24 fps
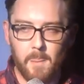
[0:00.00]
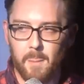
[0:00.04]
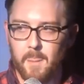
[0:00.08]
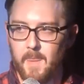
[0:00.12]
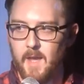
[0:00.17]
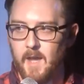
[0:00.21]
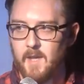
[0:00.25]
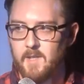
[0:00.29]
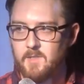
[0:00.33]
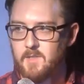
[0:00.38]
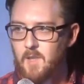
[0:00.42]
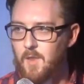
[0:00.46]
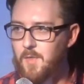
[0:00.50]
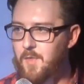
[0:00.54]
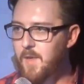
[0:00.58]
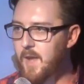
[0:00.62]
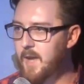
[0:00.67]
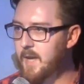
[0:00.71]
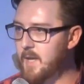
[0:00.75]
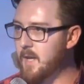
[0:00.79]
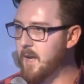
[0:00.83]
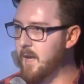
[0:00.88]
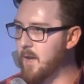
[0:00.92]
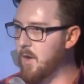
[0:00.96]
that's the
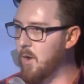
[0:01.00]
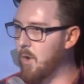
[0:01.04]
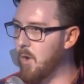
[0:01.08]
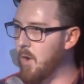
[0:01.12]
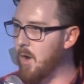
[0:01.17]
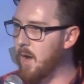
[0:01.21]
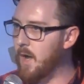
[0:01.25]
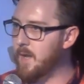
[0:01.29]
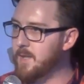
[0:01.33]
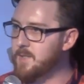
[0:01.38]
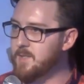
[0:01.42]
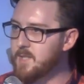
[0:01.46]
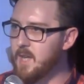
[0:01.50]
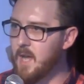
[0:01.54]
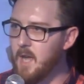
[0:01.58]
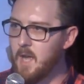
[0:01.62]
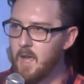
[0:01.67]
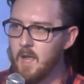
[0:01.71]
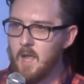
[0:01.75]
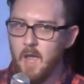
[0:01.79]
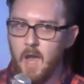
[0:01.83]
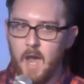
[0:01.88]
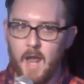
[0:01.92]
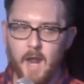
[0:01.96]
thing, you know? And, uh,
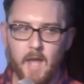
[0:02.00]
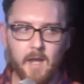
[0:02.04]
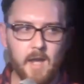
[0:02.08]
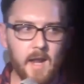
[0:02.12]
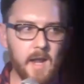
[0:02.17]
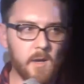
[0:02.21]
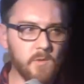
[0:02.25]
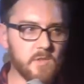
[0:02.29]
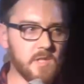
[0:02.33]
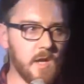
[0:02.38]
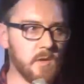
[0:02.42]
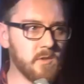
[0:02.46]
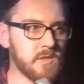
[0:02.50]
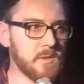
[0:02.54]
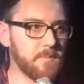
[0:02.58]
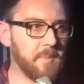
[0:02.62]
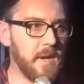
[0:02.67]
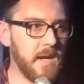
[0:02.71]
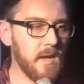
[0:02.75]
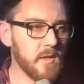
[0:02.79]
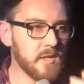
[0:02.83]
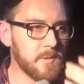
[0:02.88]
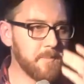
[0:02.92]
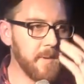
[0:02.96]
and, I, and I, was, I, was
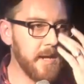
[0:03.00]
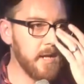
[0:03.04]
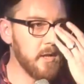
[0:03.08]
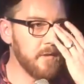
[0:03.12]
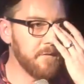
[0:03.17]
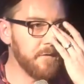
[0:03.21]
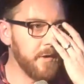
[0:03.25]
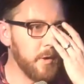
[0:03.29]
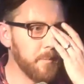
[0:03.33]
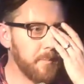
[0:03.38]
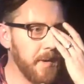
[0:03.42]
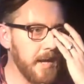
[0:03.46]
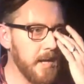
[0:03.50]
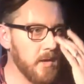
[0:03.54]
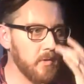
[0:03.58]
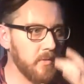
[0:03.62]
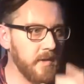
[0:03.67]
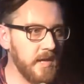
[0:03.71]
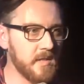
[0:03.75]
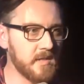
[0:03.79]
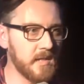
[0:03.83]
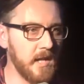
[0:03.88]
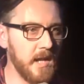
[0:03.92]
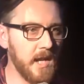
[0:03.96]
speak, I was speaking to a few people
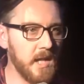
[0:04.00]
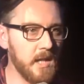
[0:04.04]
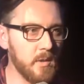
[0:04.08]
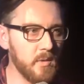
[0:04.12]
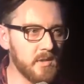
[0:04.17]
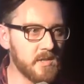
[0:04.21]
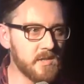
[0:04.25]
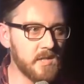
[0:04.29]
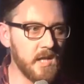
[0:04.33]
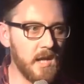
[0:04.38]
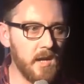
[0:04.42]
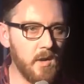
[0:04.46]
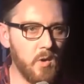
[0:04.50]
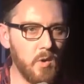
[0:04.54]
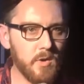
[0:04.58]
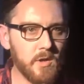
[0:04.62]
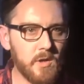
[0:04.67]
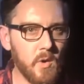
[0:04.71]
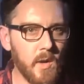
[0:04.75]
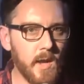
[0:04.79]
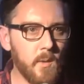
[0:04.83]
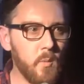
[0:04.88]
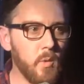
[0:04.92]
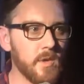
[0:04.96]
recently and they were saying, oh, you
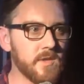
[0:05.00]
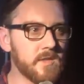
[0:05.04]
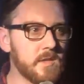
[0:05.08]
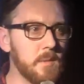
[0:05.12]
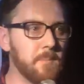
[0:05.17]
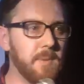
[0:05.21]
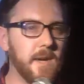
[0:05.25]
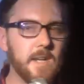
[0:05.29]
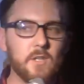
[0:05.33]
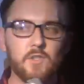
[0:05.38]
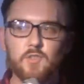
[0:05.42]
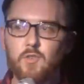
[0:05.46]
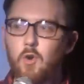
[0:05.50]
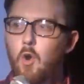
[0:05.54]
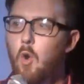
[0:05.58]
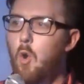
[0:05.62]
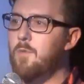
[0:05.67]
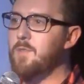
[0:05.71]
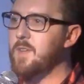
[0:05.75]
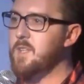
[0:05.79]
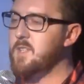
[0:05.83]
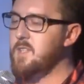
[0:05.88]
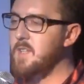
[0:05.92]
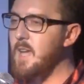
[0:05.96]
know, like, what's the big draw
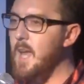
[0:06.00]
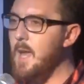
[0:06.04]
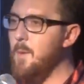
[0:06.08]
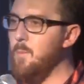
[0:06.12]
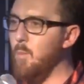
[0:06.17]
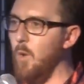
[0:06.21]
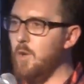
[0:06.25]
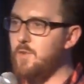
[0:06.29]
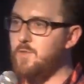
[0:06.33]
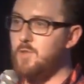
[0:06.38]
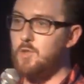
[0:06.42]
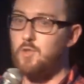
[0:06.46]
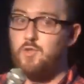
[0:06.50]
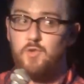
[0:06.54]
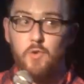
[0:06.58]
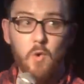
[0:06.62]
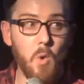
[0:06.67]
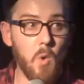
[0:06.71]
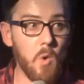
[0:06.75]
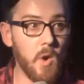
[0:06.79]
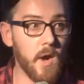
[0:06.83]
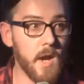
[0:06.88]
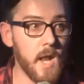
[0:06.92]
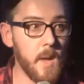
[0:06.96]
of this game? What's the
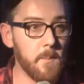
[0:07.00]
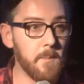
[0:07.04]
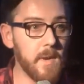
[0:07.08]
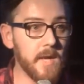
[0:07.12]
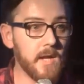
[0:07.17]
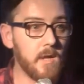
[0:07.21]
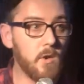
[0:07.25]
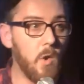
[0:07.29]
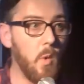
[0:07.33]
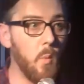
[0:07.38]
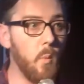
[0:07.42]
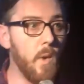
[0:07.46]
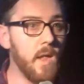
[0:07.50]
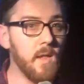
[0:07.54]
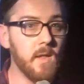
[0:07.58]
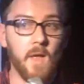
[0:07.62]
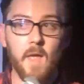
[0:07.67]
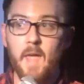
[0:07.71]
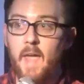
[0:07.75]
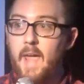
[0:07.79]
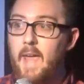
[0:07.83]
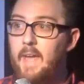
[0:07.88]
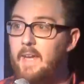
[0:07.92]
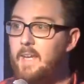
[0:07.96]
draw? And I'm like, going, oh, well,
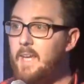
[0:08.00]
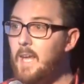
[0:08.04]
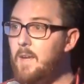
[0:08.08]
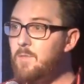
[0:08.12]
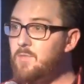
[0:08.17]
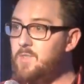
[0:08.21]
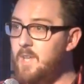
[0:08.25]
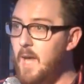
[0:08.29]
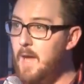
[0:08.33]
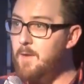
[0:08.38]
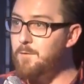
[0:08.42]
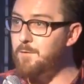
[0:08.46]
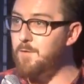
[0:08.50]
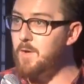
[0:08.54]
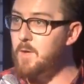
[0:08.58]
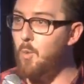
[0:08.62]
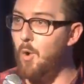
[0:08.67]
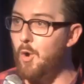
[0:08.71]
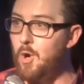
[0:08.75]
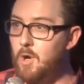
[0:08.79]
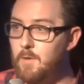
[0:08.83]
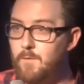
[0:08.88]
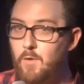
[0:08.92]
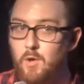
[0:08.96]
it gives every
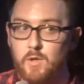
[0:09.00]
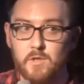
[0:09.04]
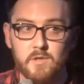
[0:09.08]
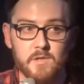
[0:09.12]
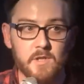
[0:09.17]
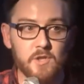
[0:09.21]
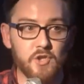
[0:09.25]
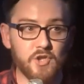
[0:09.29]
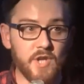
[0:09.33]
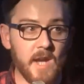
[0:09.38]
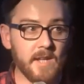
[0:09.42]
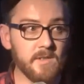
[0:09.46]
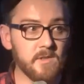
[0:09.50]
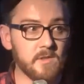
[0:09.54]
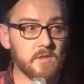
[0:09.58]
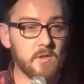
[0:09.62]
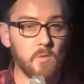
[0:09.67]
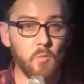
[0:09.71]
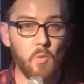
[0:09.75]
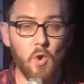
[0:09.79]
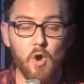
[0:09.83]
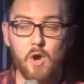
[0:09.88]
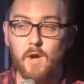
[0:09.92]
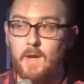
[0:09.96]
one of us the chance to
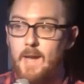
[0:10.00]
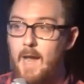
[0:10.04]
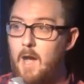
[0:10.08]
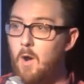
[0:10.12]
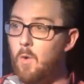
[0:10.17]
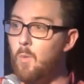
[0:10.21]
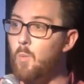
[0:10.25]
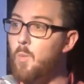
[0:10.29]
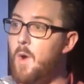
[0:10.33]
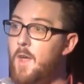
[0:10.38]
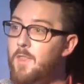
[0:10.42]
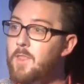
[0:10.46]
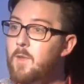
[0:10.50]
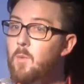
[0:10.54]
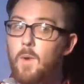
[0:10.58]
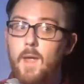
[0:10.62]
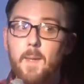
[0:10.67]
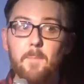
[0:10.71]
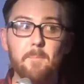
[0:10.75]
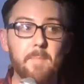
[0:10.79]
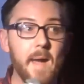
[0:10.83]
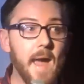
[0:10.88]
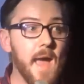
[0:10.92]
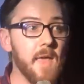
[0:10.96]
work out whether
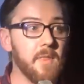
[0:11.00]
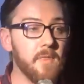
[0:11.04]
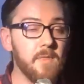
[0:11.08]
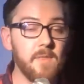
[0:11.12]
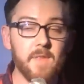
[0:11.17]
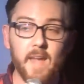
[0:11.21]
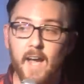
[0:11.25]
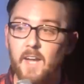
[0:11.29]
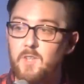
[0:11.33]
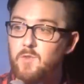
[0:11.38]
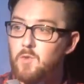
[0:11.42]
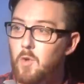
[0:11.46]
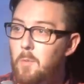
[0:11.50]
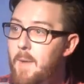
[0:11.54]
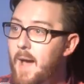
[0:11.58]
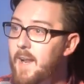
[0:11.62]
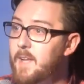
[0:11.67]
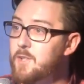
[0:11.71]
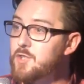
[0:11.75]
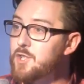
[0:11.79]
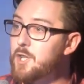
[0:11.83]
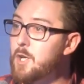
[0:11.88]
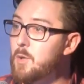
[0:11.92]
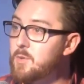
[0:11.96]
we're better than the actual
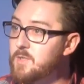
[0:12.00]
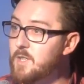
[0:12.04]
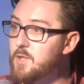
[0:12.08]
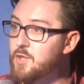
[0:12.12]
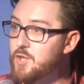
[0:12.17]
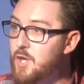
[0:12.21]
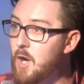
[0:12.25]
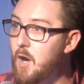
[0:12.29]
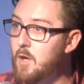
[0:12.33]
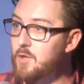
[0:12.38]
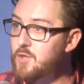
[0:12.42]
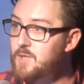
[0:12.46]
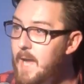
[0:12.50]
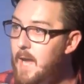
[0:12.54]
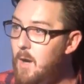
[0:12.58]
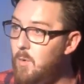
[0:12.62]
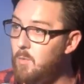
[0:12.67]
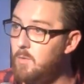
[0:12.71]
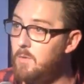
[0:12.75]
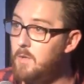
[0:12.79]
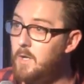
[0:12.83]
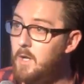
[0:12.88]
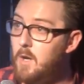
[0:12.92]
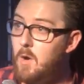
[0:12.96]
manager who's in charge now,
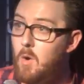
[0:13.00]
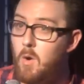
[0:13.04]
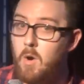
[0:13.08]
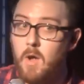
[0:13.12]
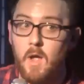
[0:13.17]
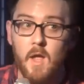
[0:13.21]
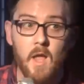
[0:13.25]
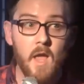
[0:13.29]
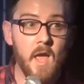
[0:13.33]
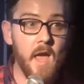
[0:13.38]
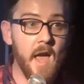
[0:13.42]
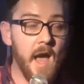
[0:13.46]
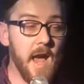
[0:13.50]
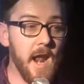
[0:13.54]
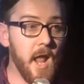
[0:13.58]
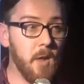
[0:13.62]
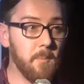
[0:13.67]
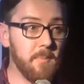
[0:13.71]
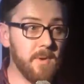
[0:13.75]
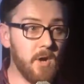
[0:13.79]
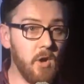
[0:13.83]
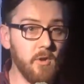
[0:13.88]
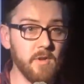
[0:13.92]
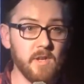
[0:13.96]
you know? And
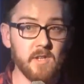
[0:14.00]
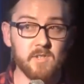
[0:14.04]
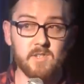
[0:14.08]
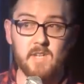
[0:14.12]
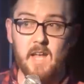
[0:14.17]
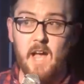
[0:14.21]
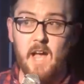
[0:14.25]
I'll be honest,